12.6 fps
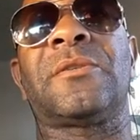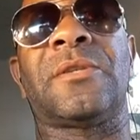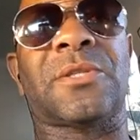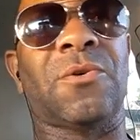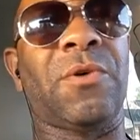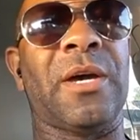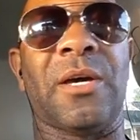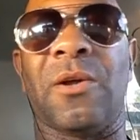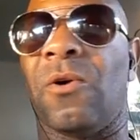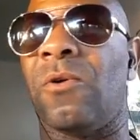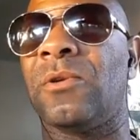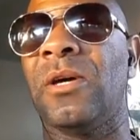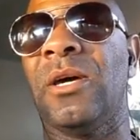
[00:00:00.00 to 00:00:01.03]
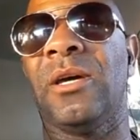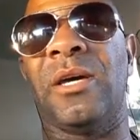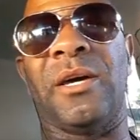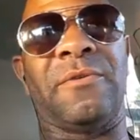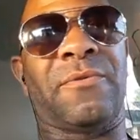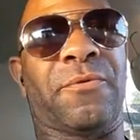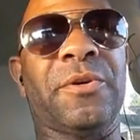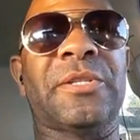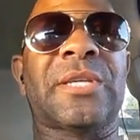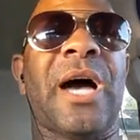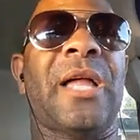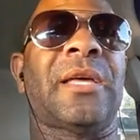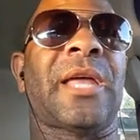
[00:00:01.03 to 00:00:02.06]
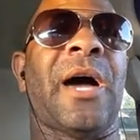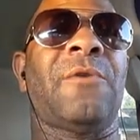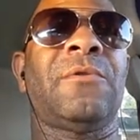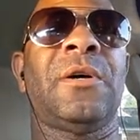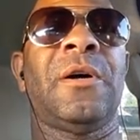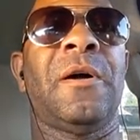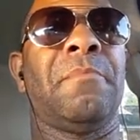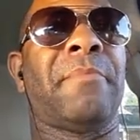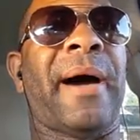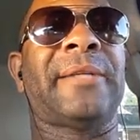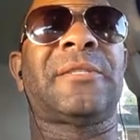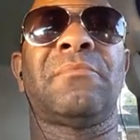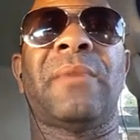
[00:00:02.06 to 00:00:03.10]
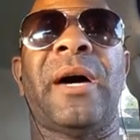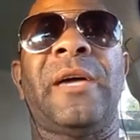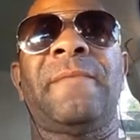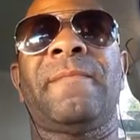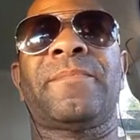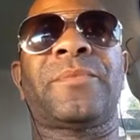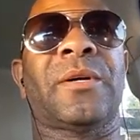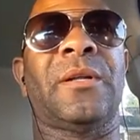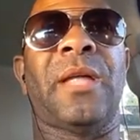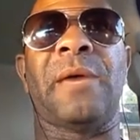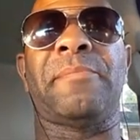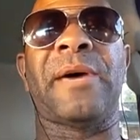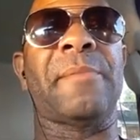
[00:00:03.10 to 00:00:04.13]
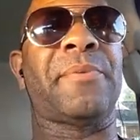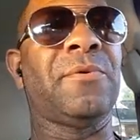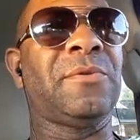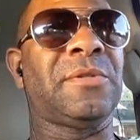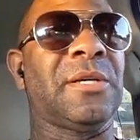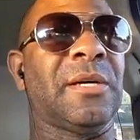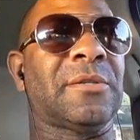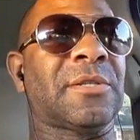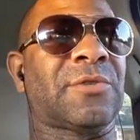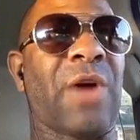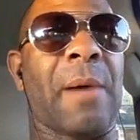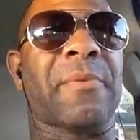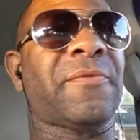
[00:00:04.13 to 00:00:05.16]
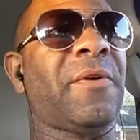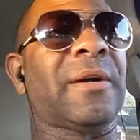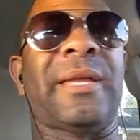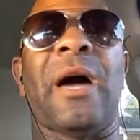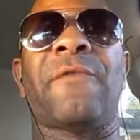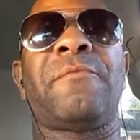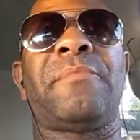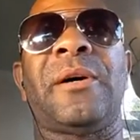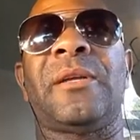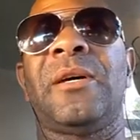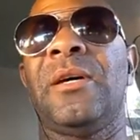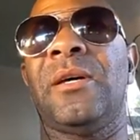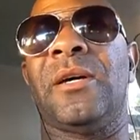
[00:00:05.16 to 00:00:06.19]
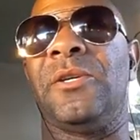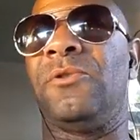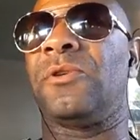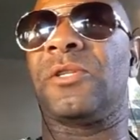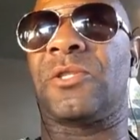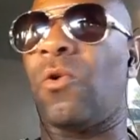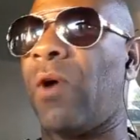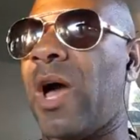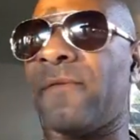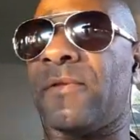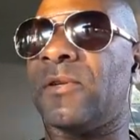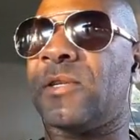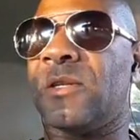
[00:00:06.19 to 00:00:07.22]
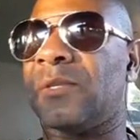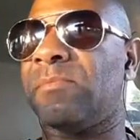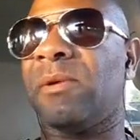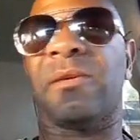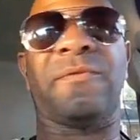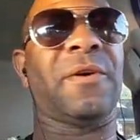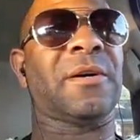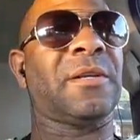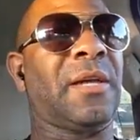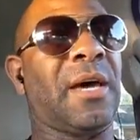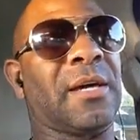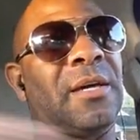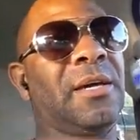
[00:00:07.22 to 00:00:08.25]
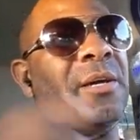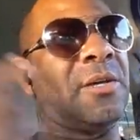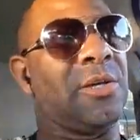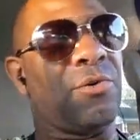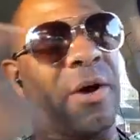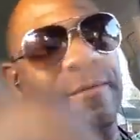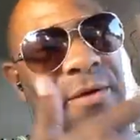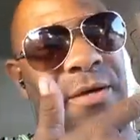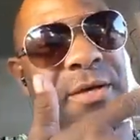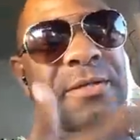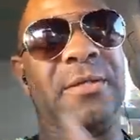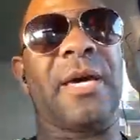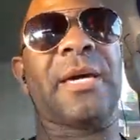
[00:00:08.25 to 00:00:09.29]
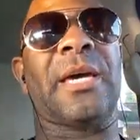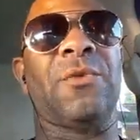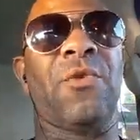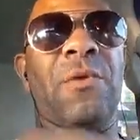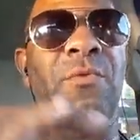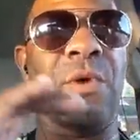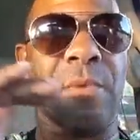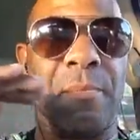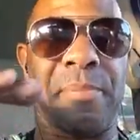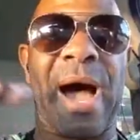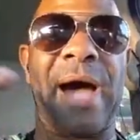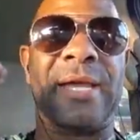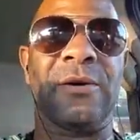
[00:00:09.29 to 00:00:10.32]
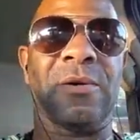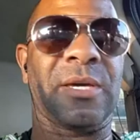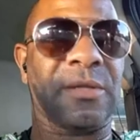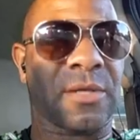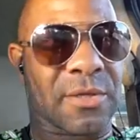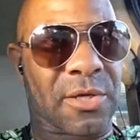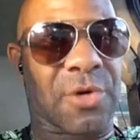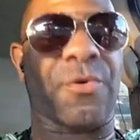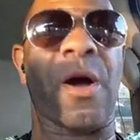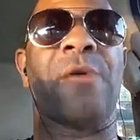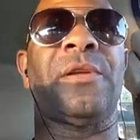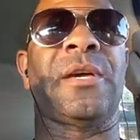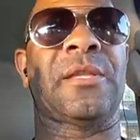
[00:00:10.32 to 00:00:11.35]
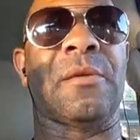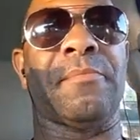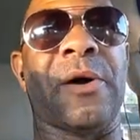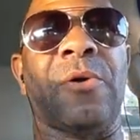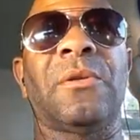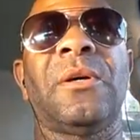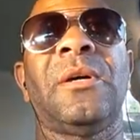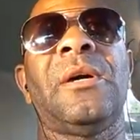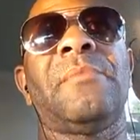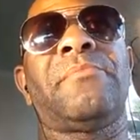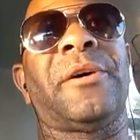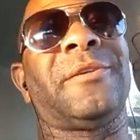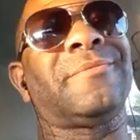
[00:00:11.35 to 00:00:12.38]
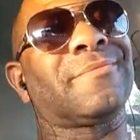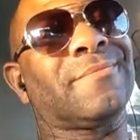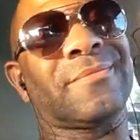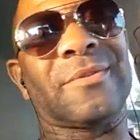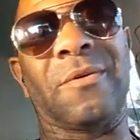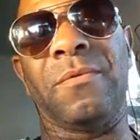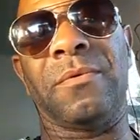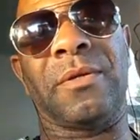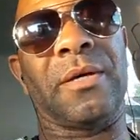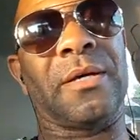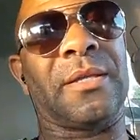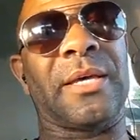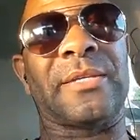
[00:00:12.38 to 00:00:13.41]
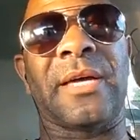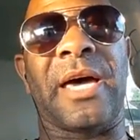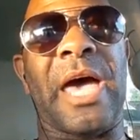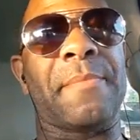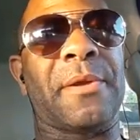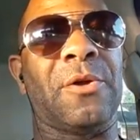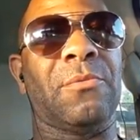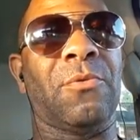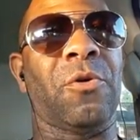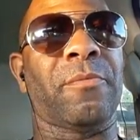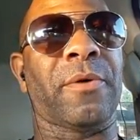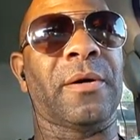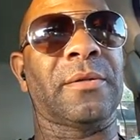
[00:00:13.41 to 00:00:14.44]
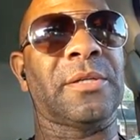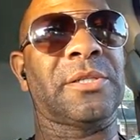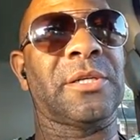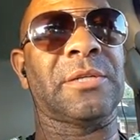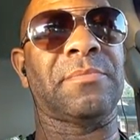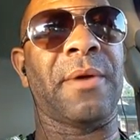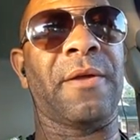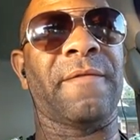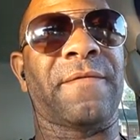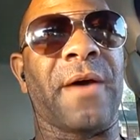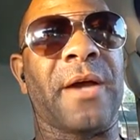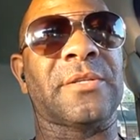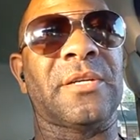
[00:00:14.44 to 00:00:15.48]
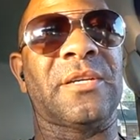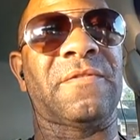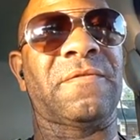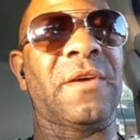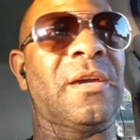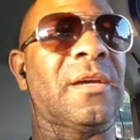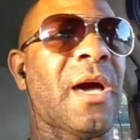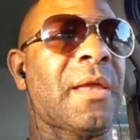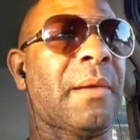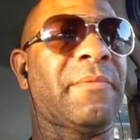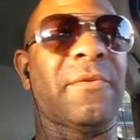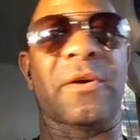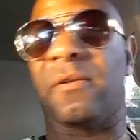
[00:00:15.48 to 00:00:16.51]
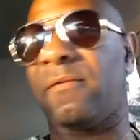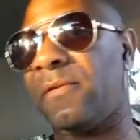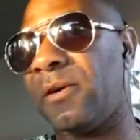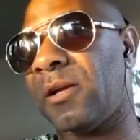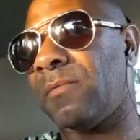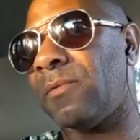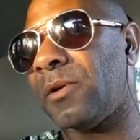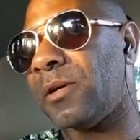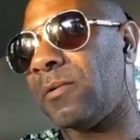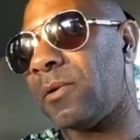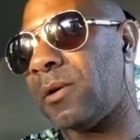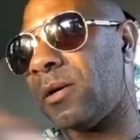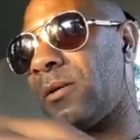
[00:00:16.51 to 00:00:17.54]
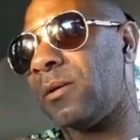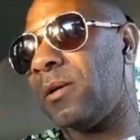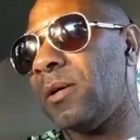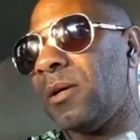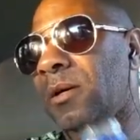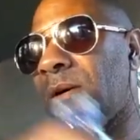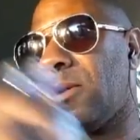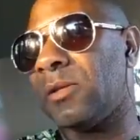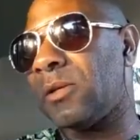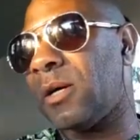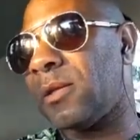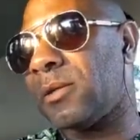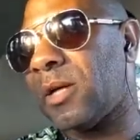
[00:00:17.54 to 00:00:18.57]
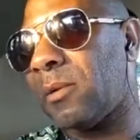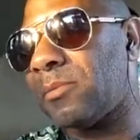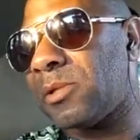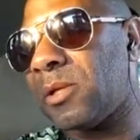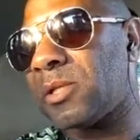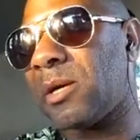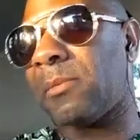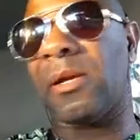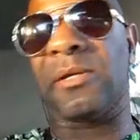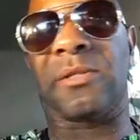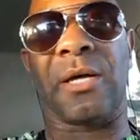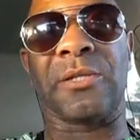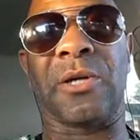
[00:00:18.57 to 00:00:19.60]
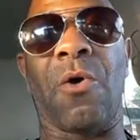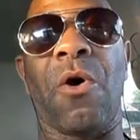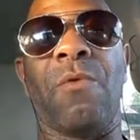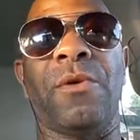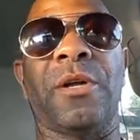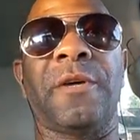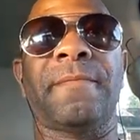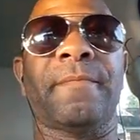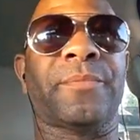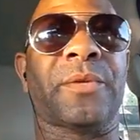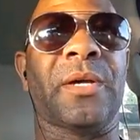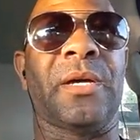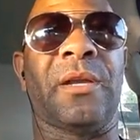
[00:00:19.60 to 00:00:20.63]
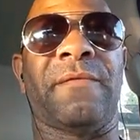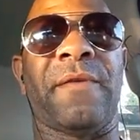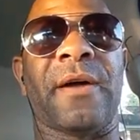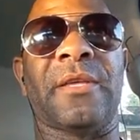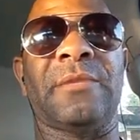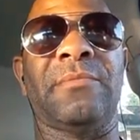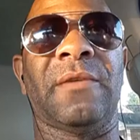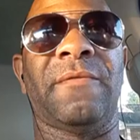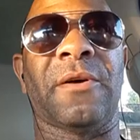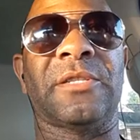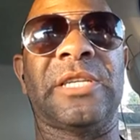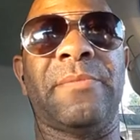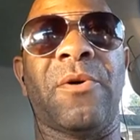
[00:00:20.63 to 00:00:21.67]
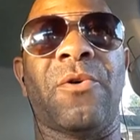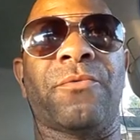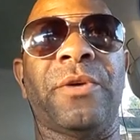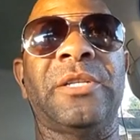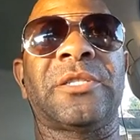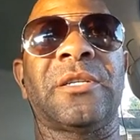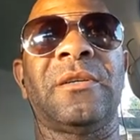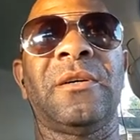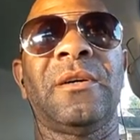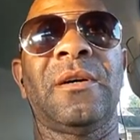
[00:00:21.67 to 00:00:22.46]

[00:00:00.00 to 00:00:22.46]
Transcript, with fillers: can just go ahead on and freestyle it out, mic to mic like Papoose did. Just drop a fucking alphabet and you just go after this this motherfucking neck. You after his neck and whoever, whoever body get get the crown and get the belt. But ooh, eh, that's not happening no more, bro. This shit is manufactured, it's fake, and I'm fucking fed up with it. And all this other dumb shit that's coming that's, that's going with it. And the fact these motherfuckers keep on reaching